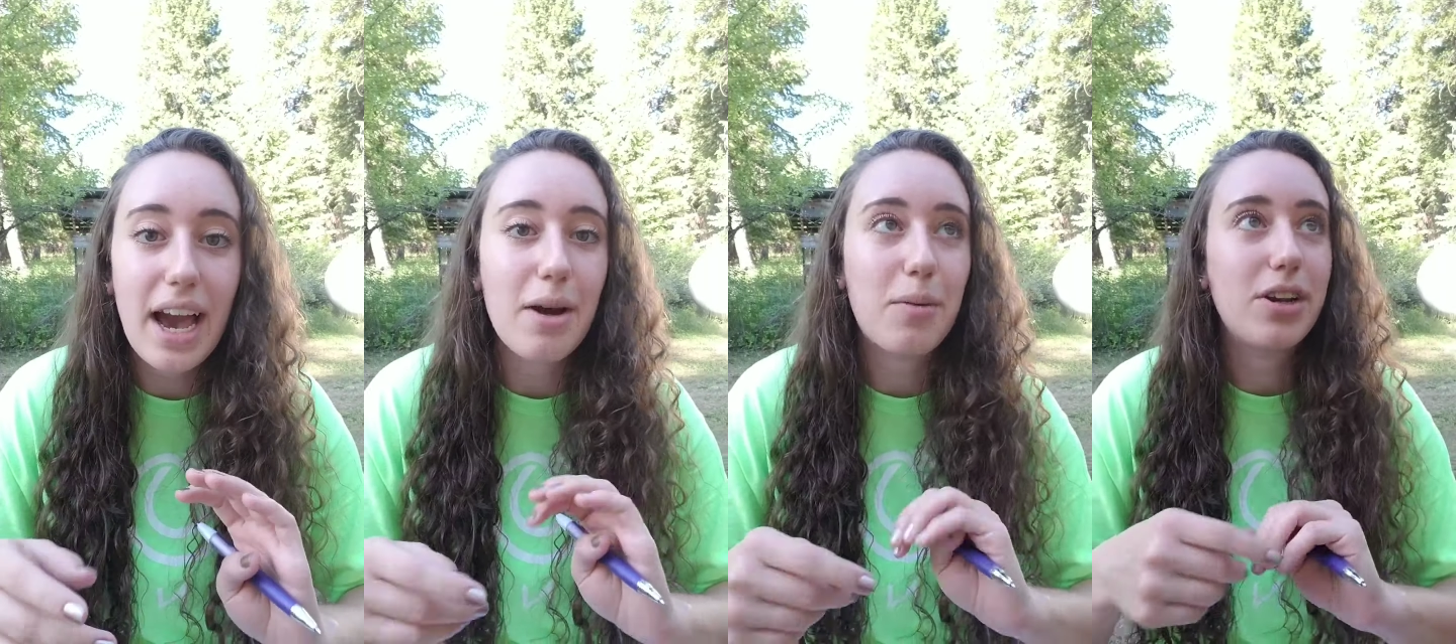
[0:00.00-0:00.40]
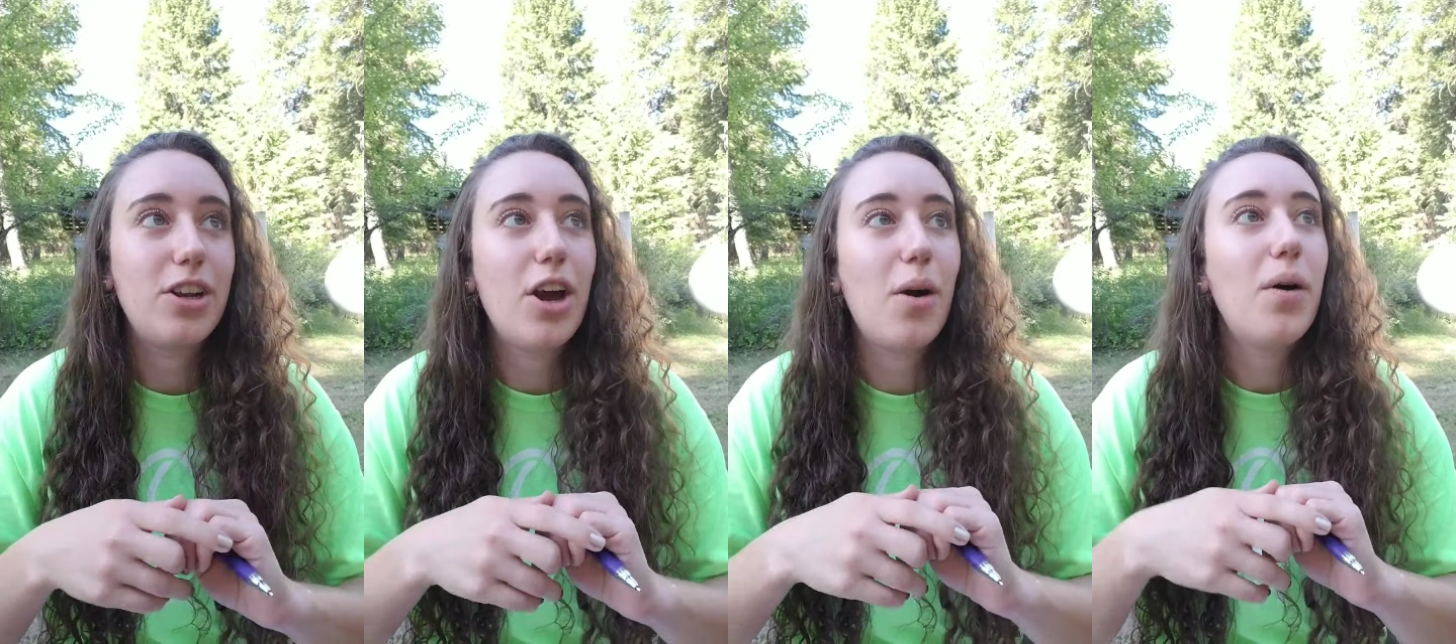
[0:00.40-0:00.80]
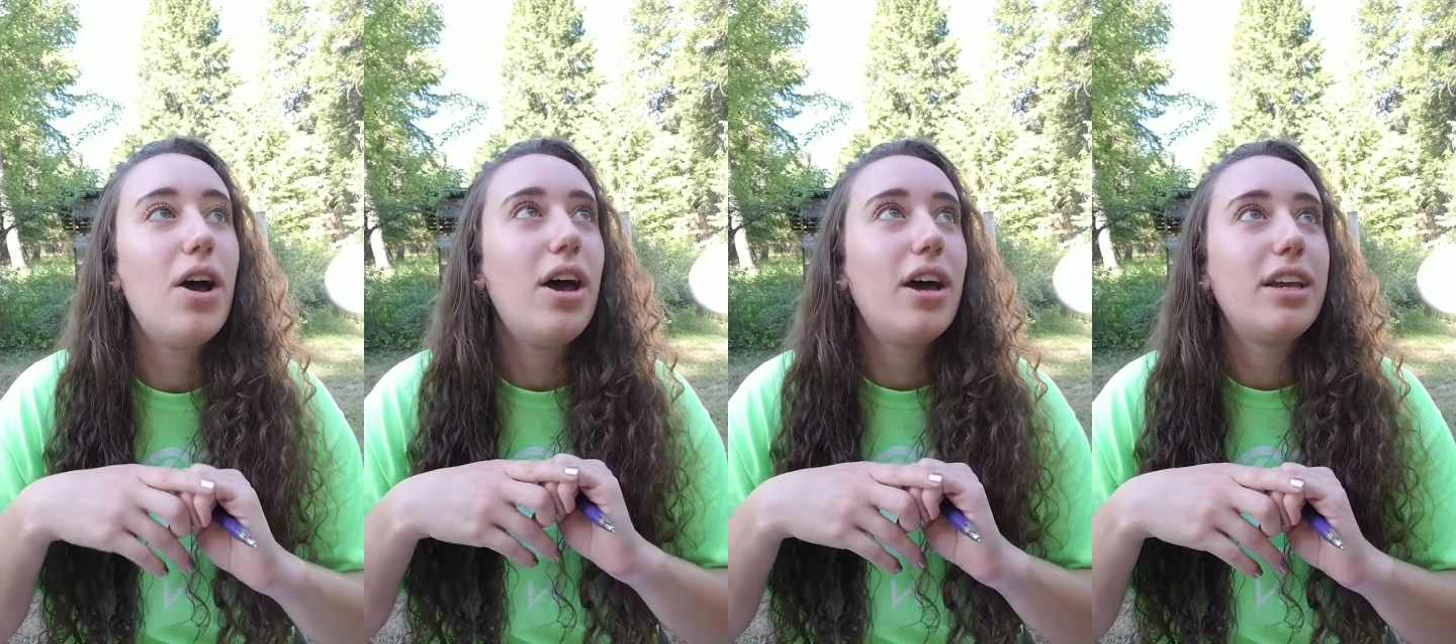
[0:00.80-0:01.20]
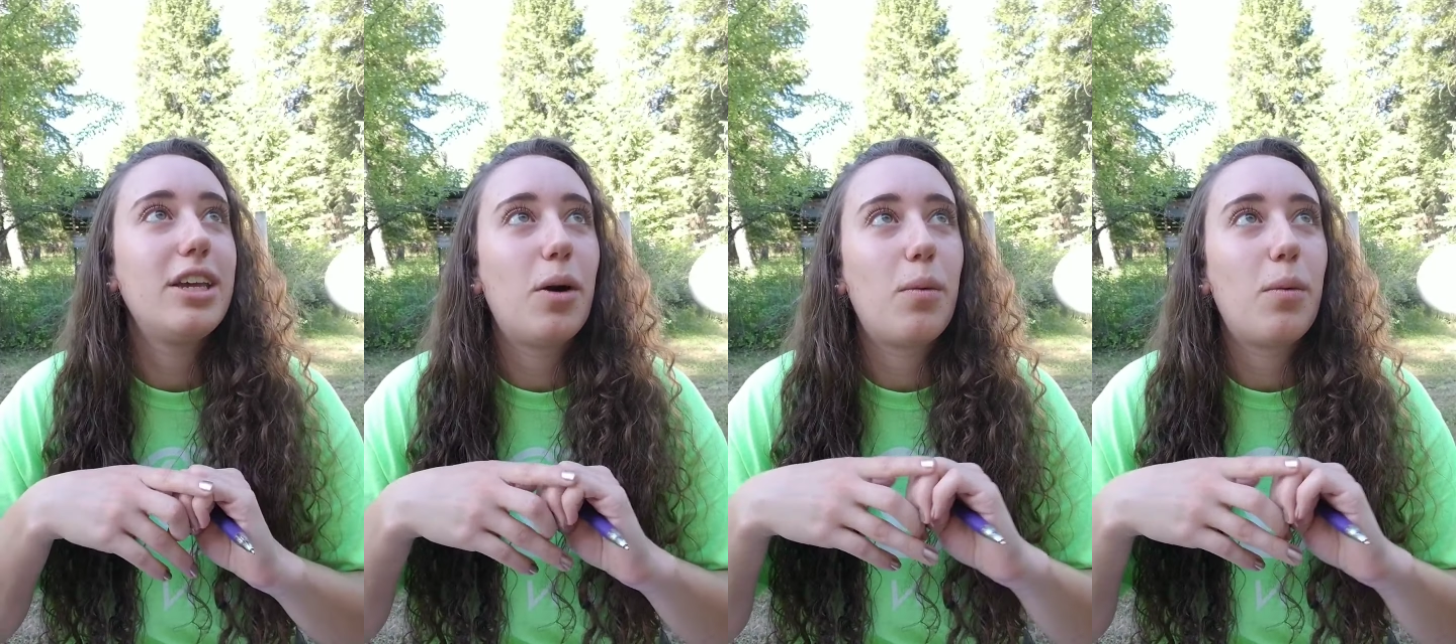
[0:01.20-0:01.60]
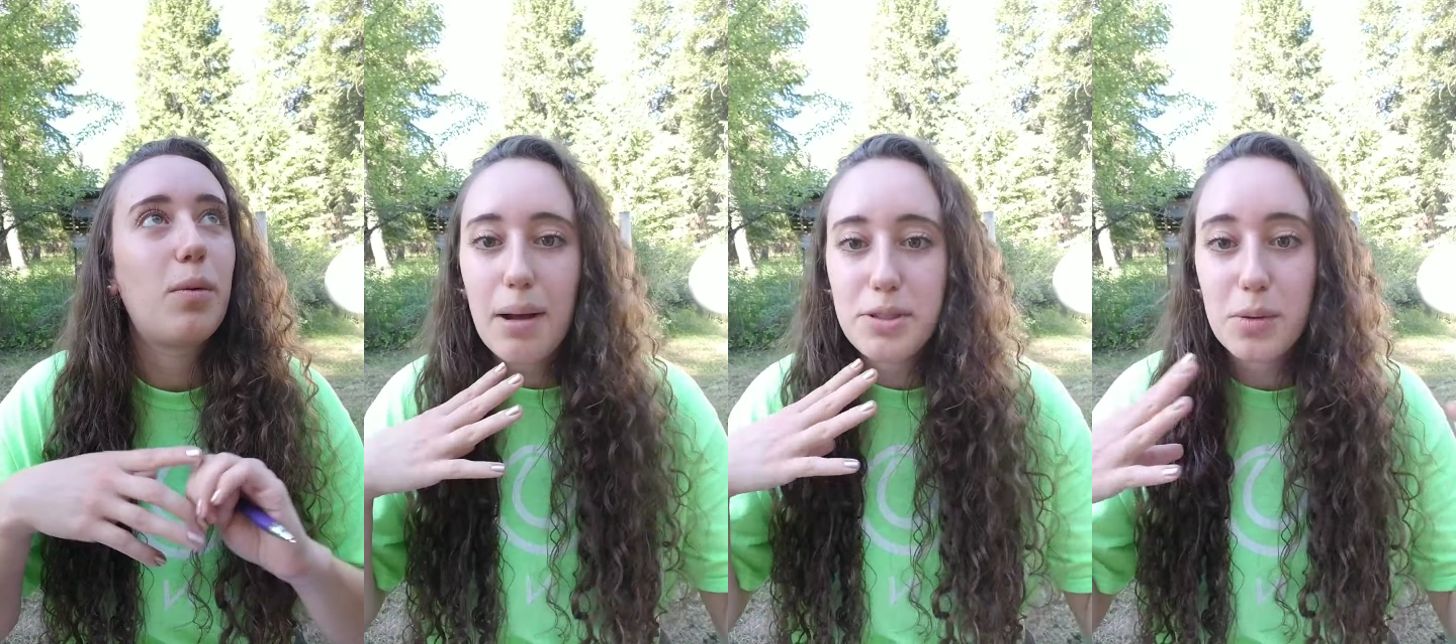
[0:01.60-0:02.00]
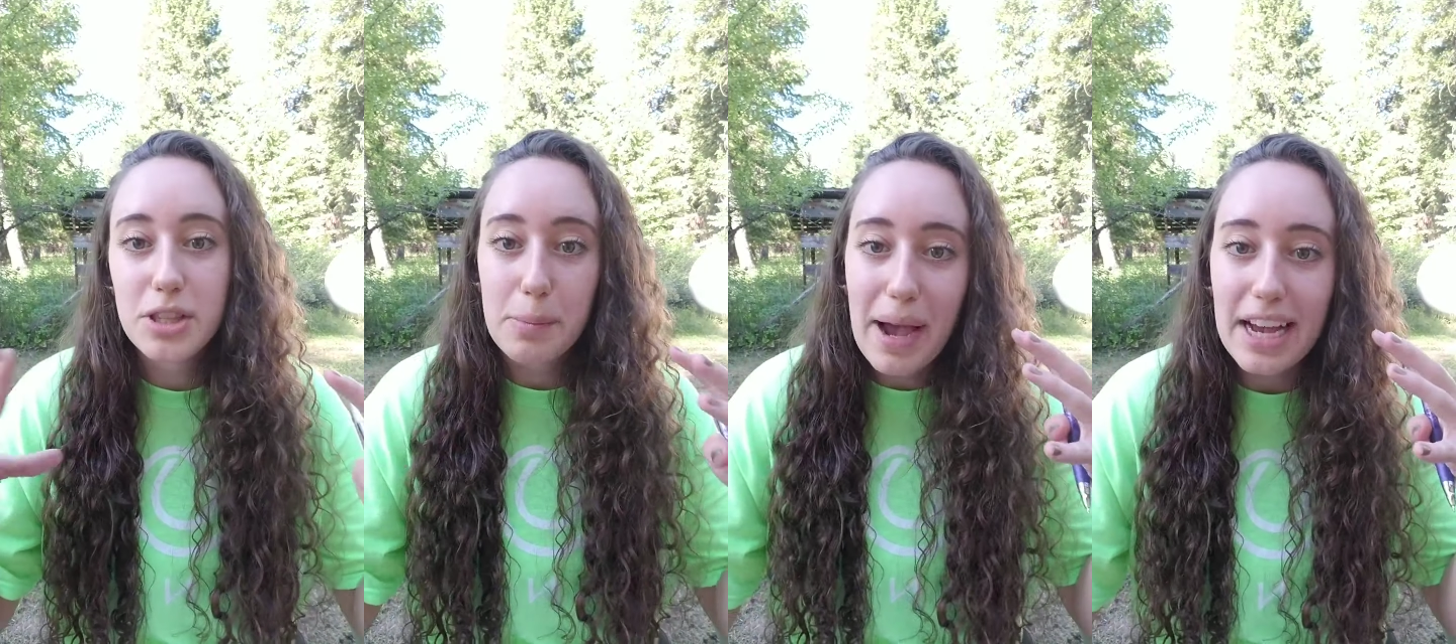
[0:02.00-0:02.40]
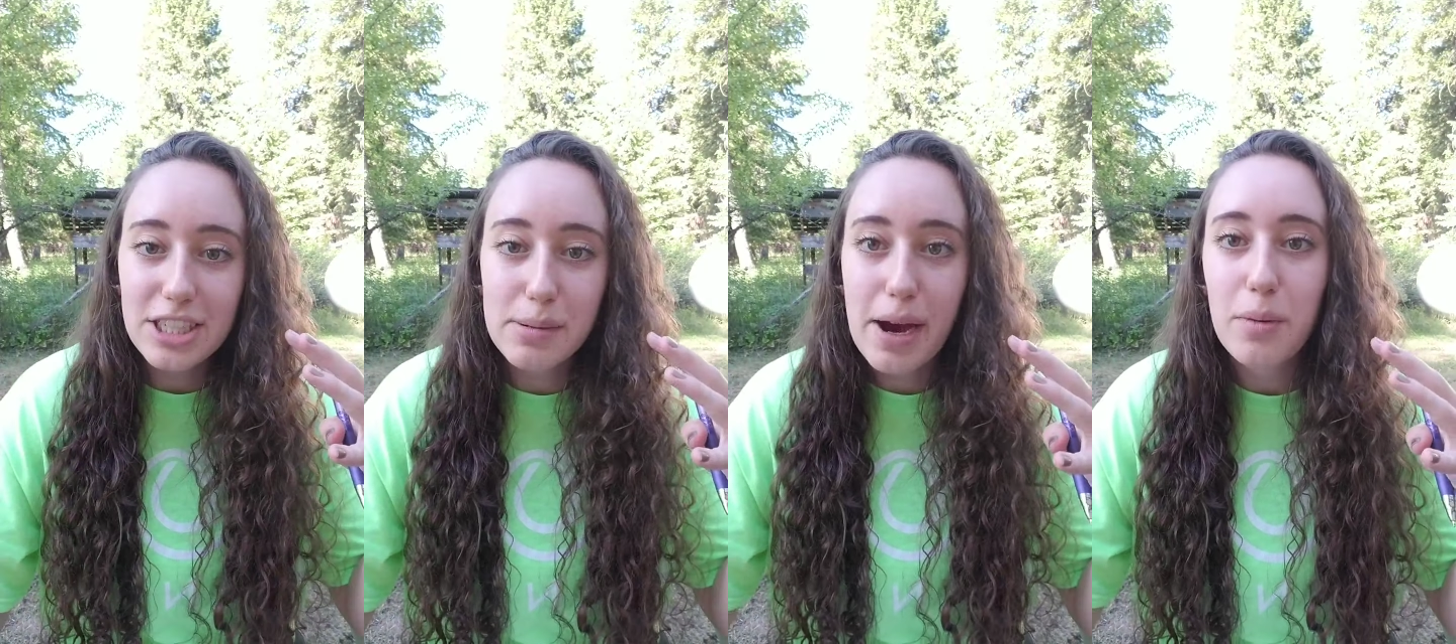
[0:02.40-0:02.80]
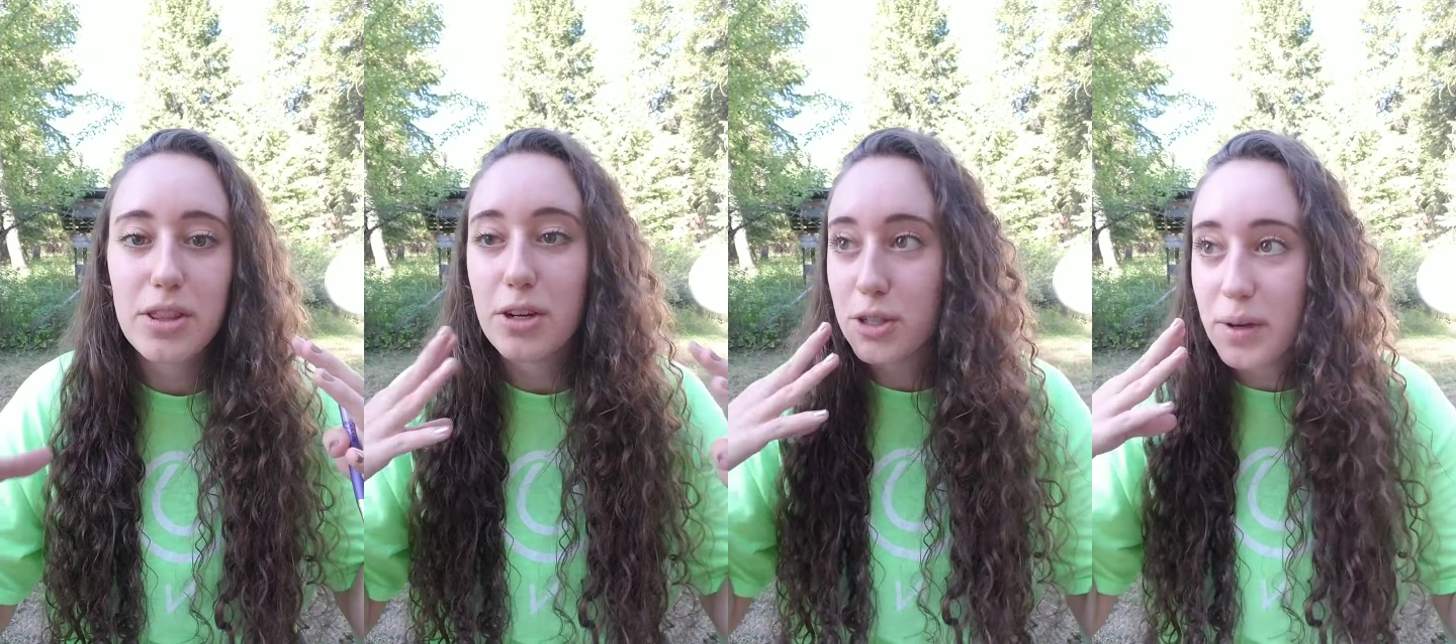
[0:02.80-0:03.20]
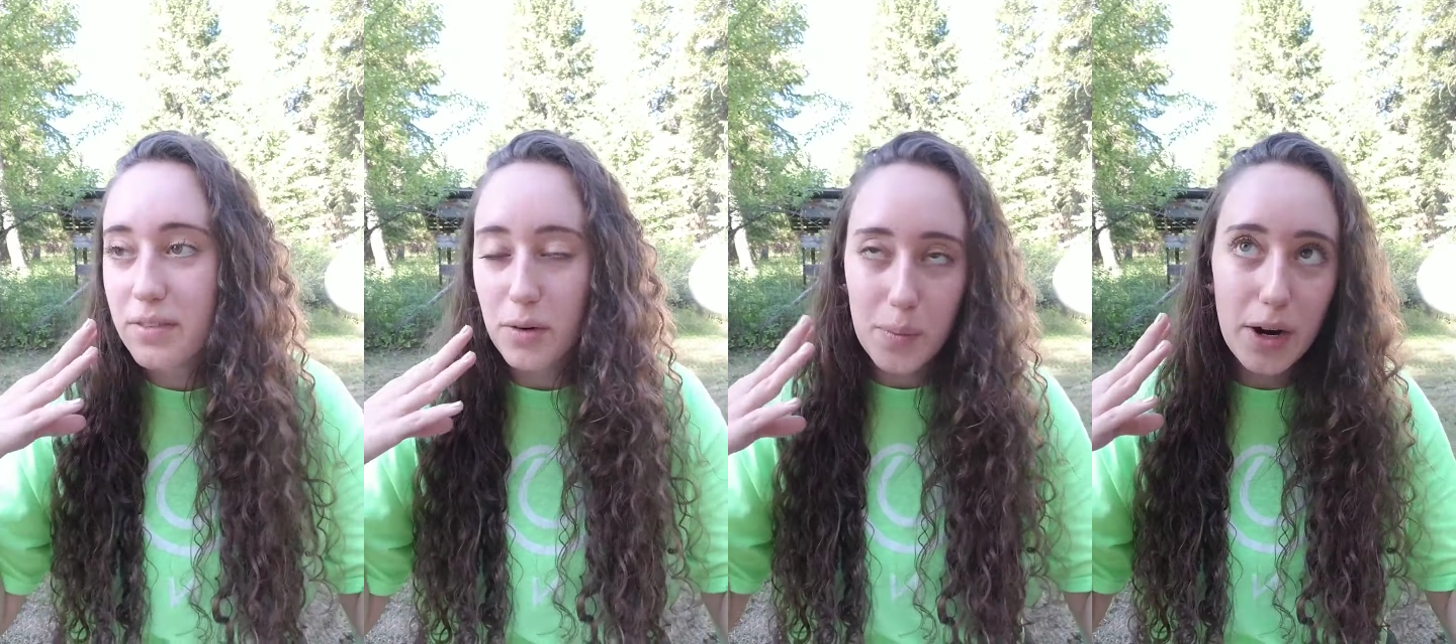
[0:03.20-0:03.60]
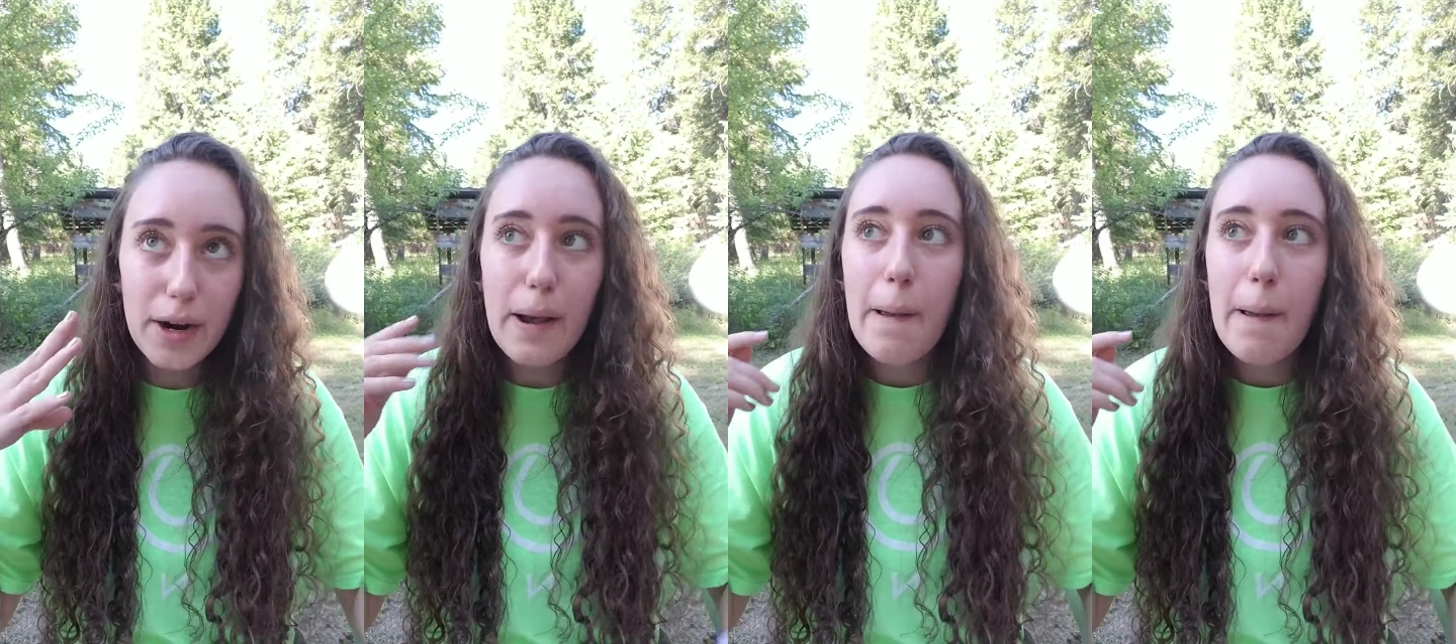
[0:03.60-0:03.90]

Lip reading: I want to know, what they're up to, what they're passionate about, what they're doing for work.